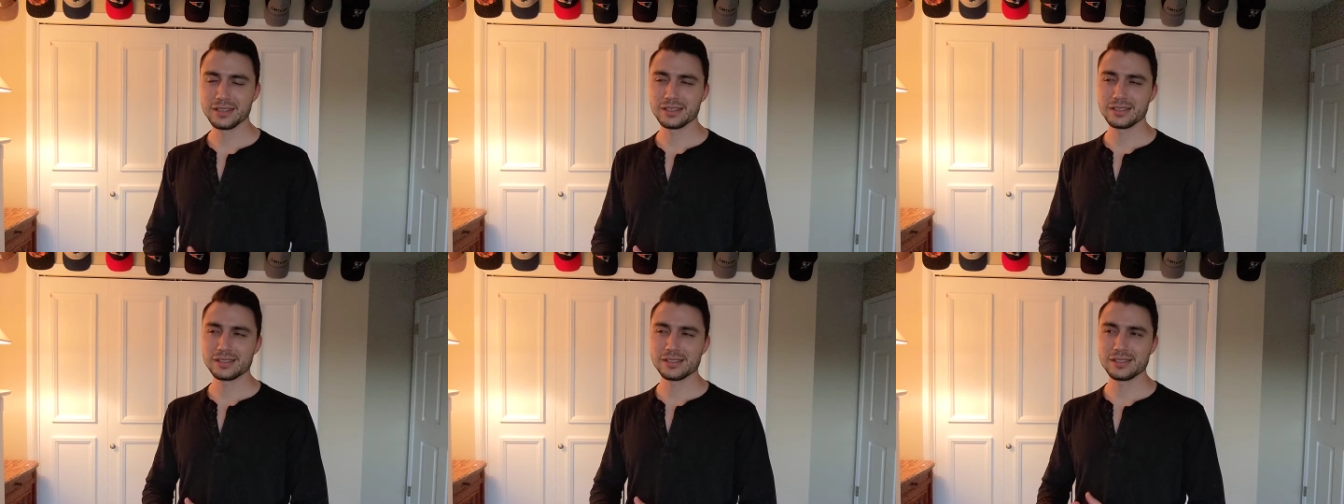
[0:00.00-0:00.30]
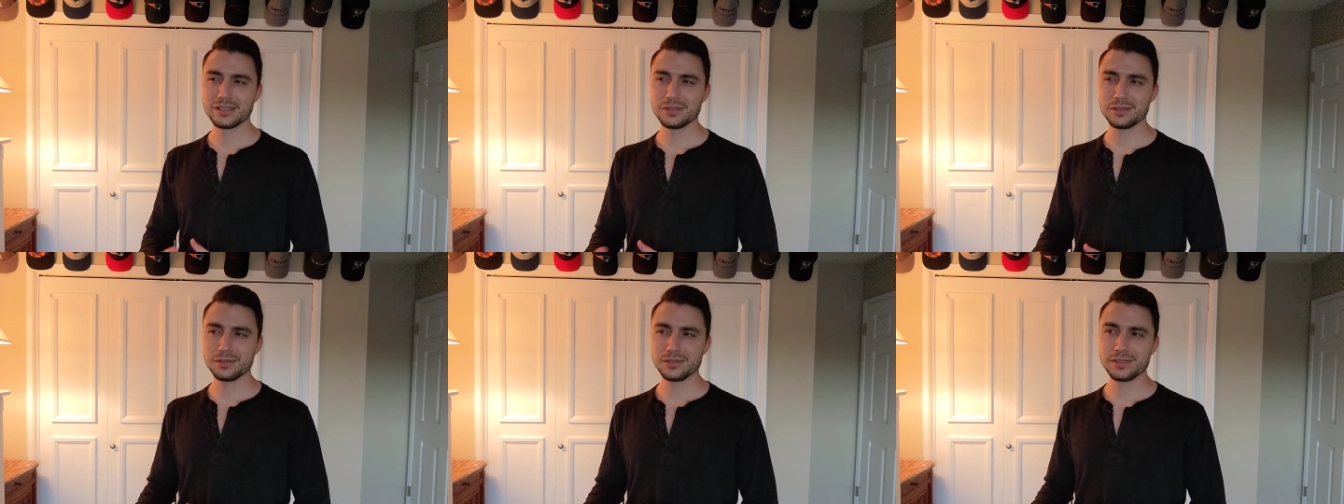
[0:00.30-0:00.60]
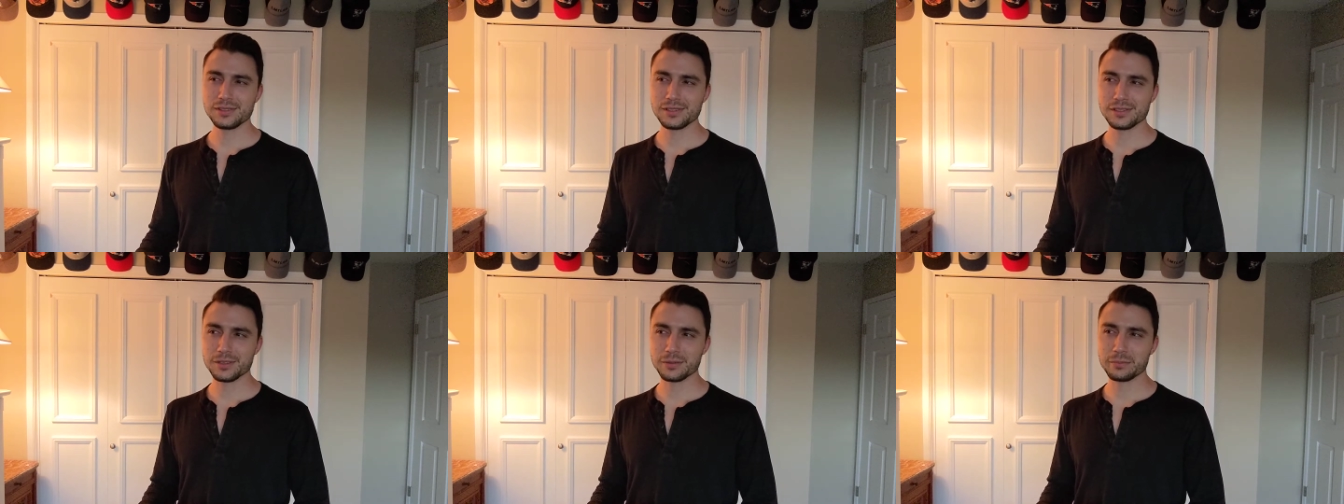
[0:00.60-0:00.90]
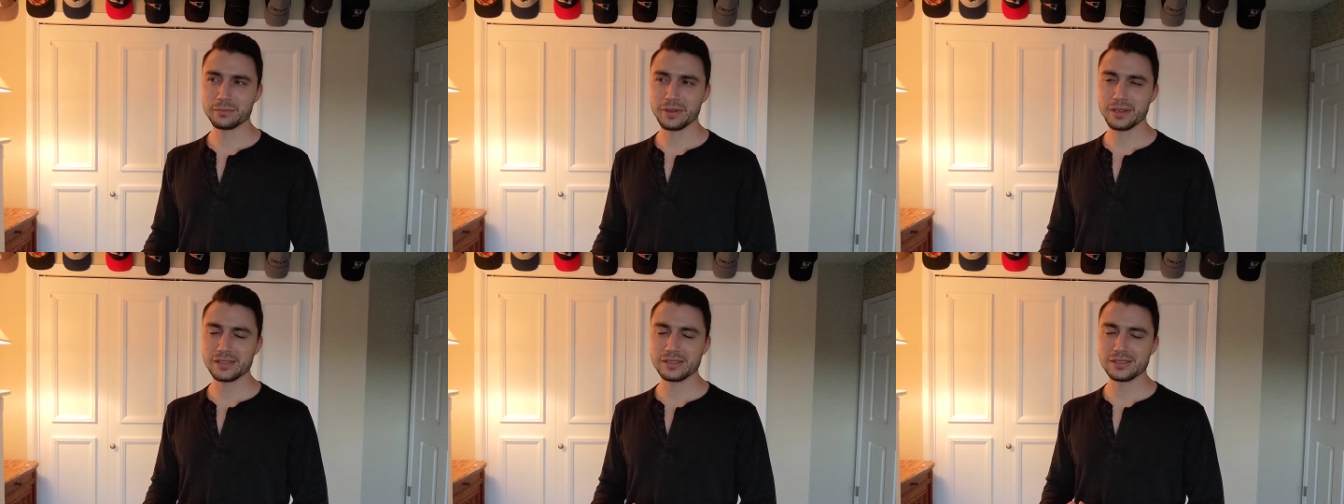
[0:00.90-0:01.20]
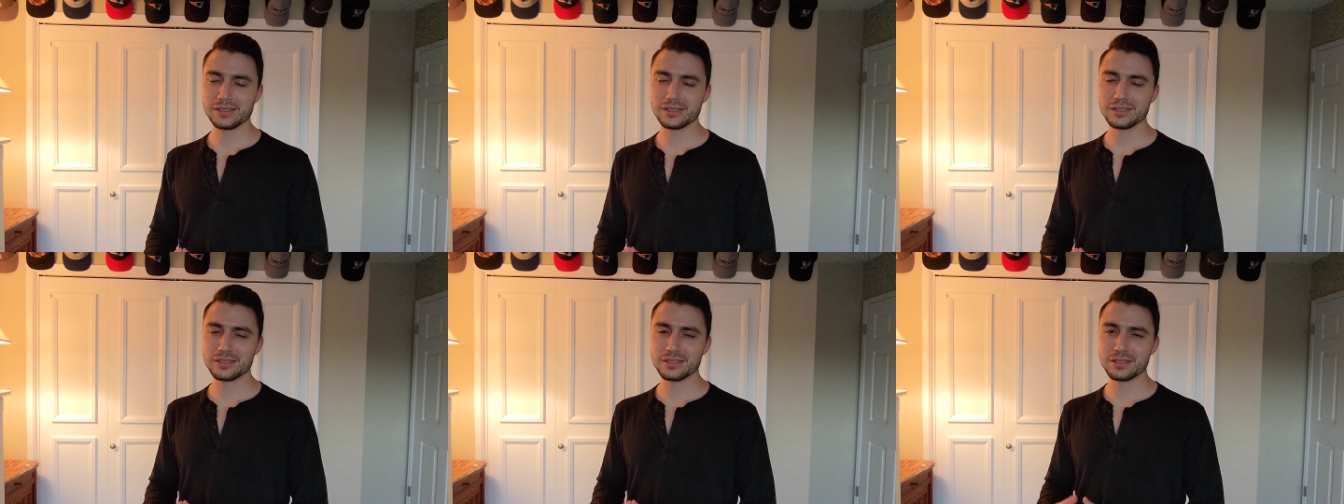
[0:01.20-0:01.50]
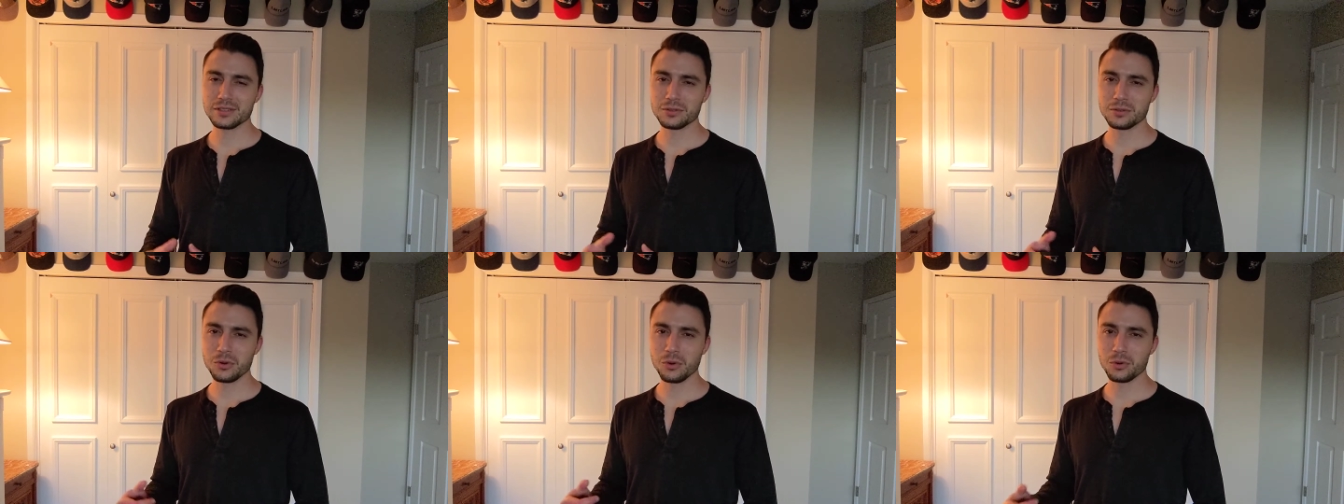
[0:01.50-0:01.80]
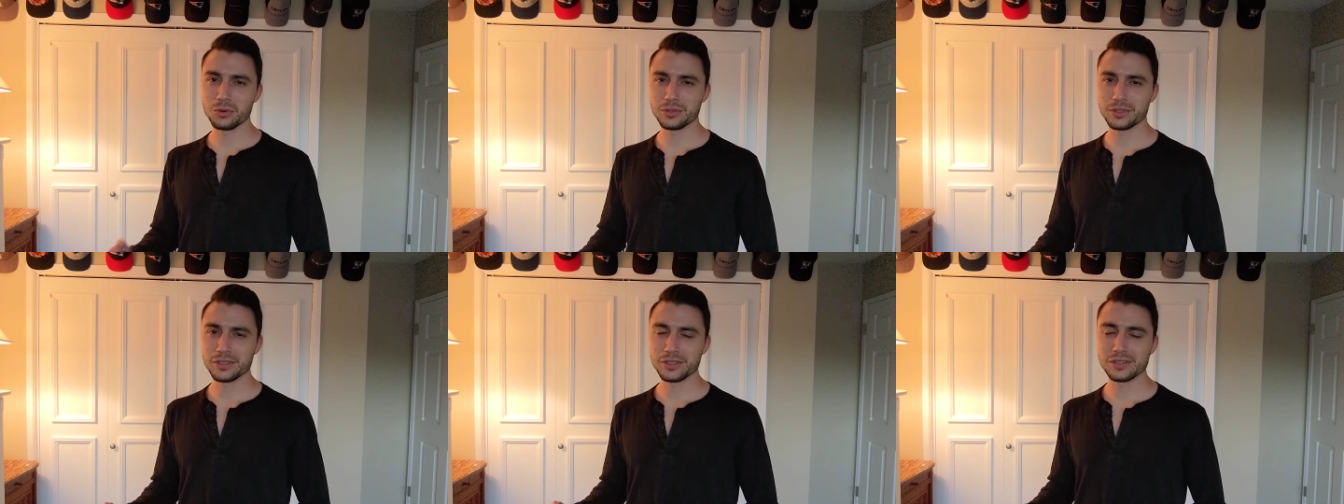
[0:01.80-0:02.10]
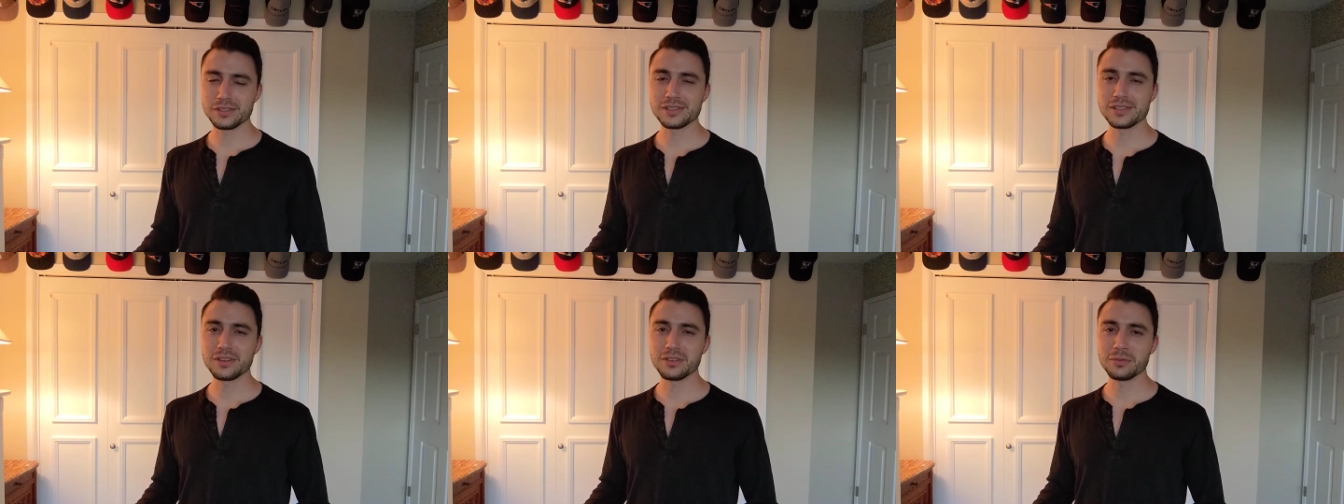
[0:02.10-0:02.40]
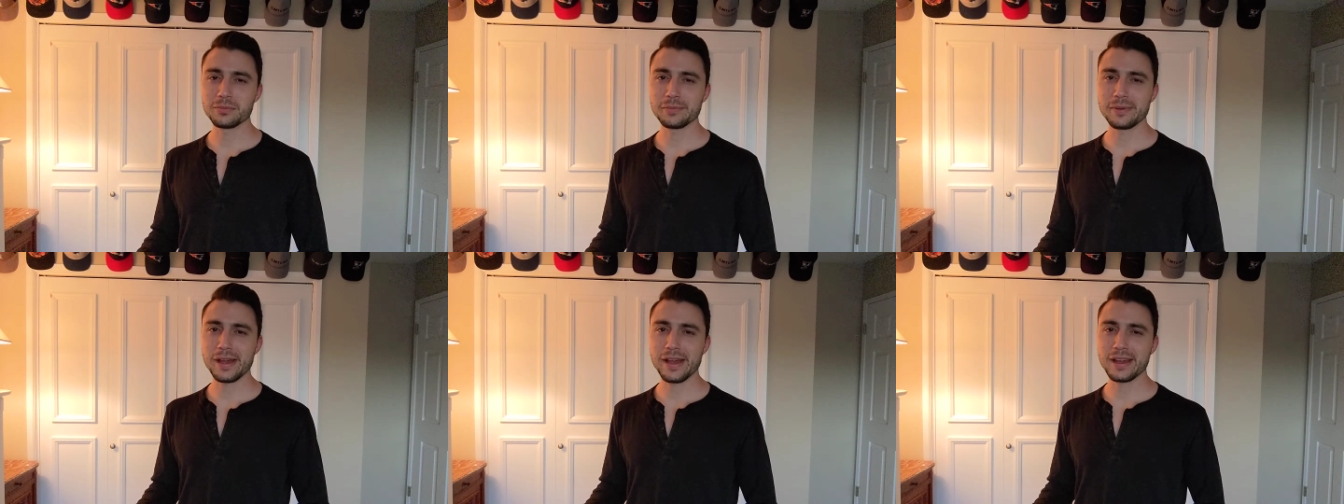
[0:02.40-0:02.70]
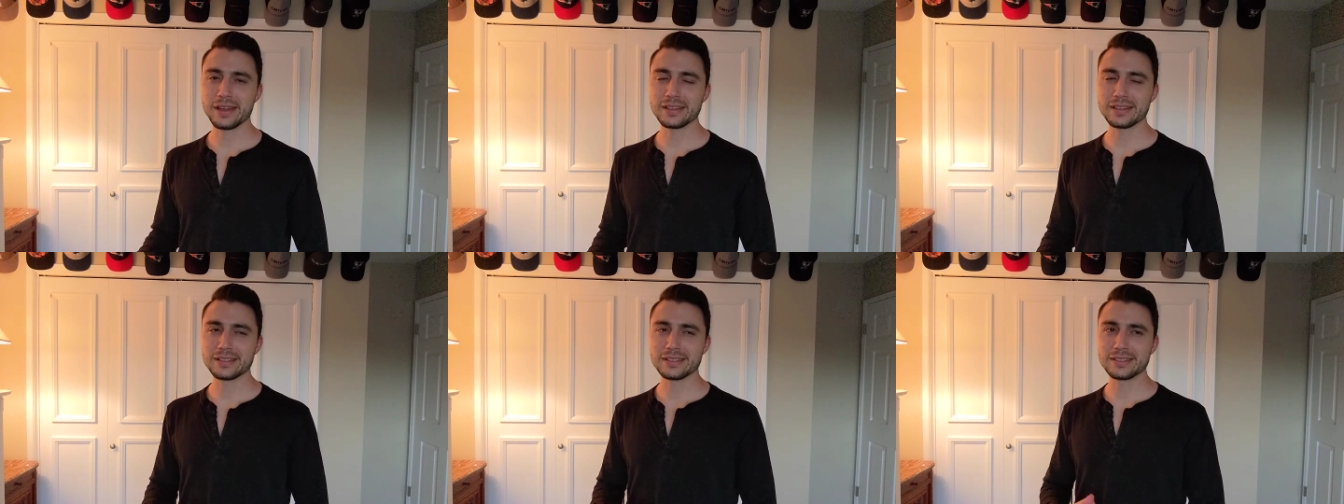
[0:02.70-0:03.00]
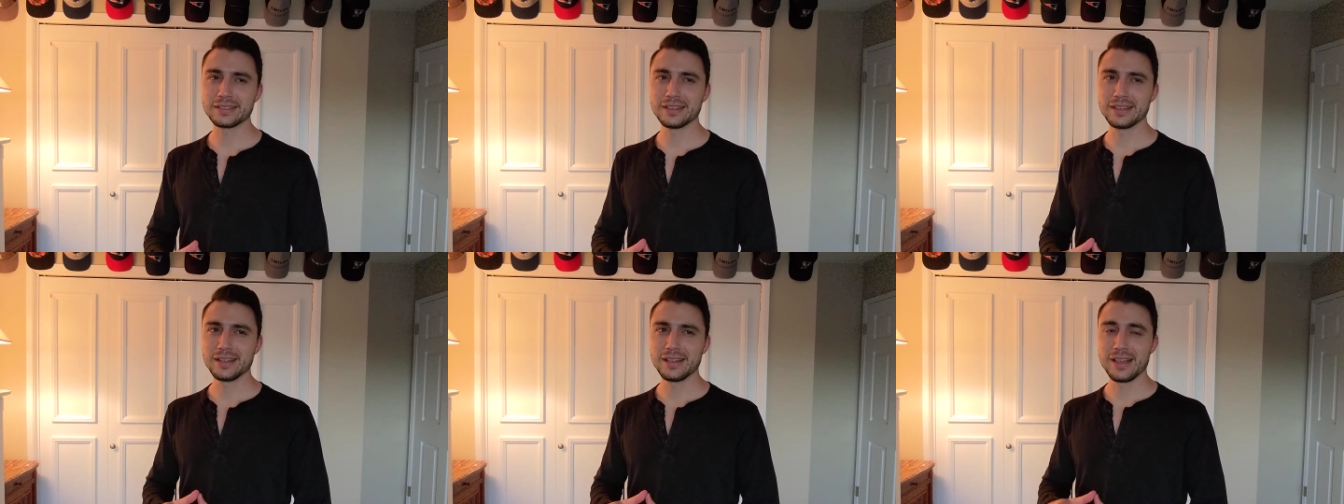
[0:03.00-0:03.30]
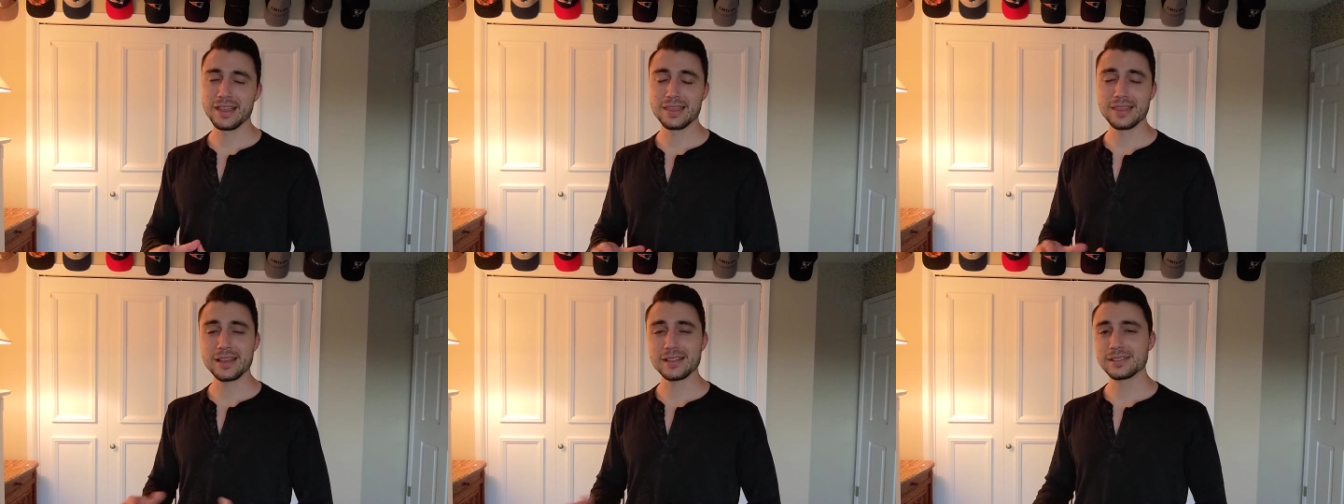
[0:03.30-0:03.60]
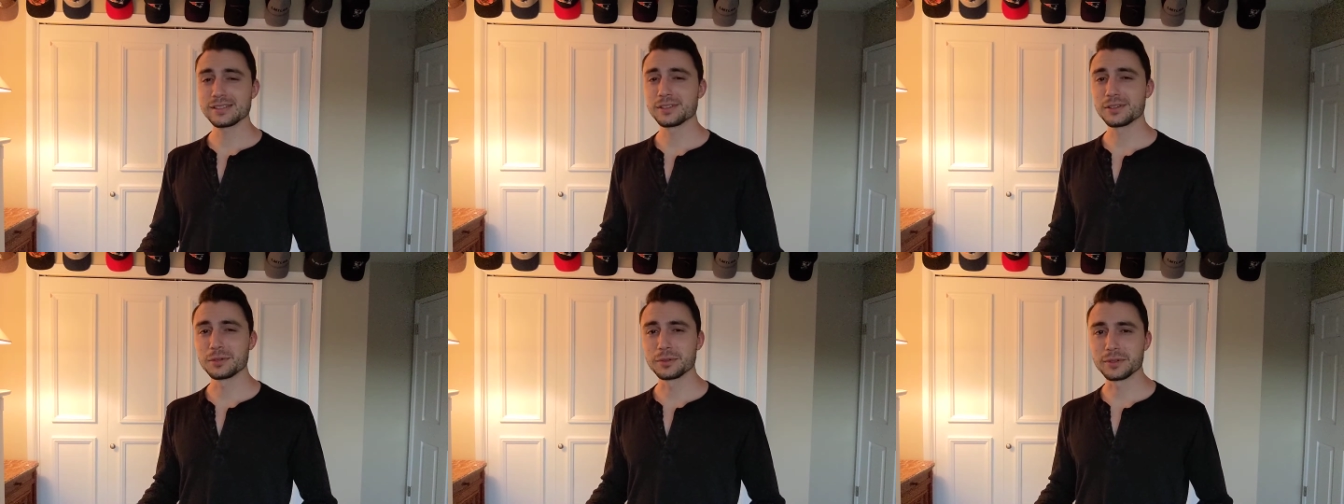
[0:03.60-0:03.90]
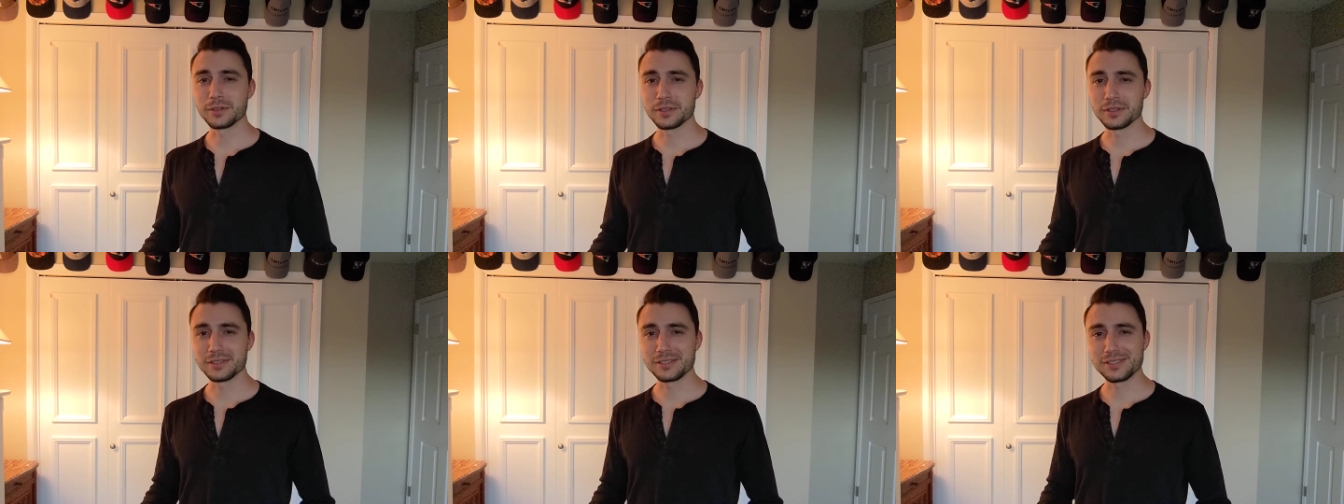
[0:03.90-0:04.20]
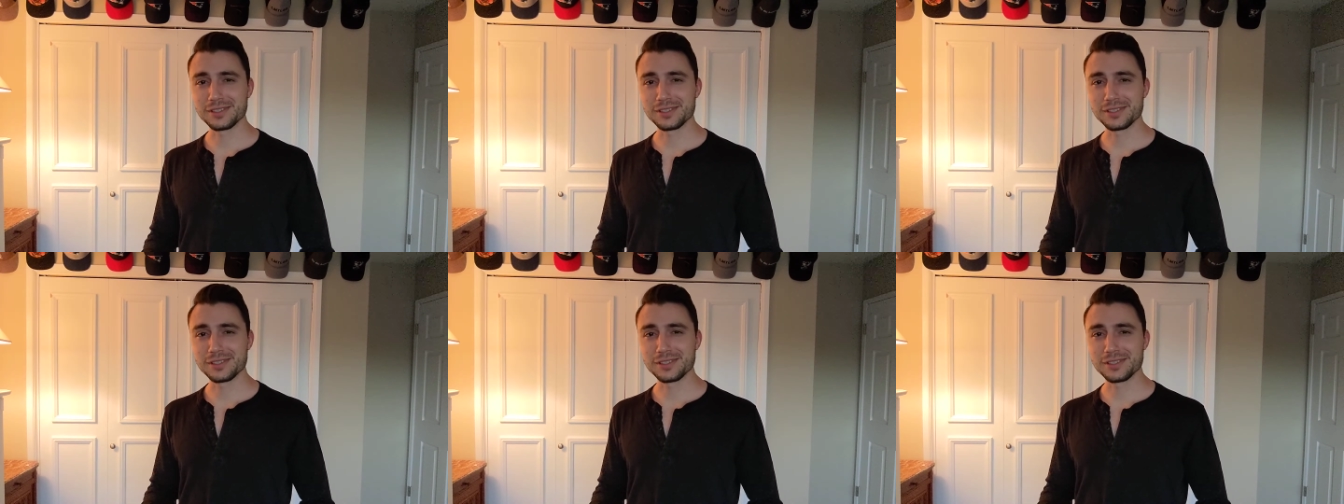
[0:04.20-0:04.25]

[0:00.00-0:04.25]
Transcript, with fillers: Excuses are basically you holding yourself back and that's no good.